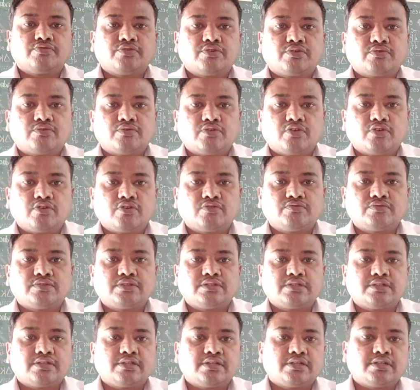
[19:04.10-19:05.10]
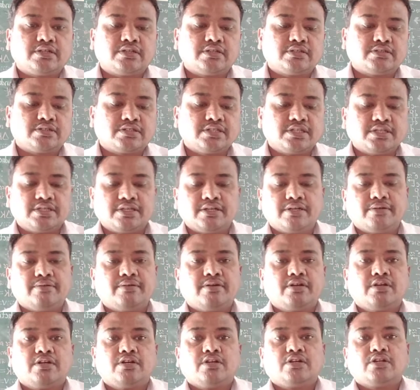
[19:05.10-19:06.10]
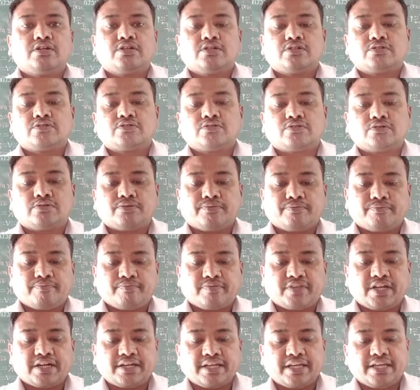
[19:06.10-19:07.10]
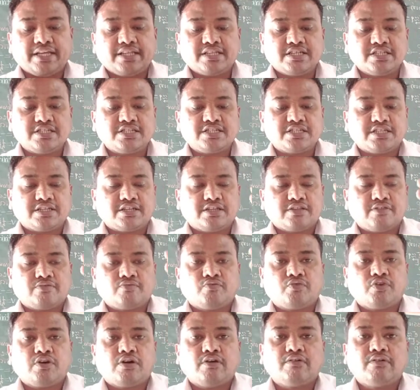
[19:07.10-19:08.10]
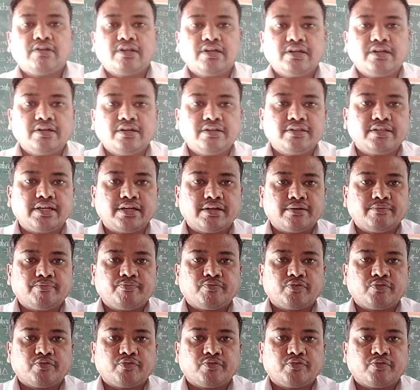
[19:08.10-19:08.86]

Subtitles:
if you are going to see here, so that energy we have learned that.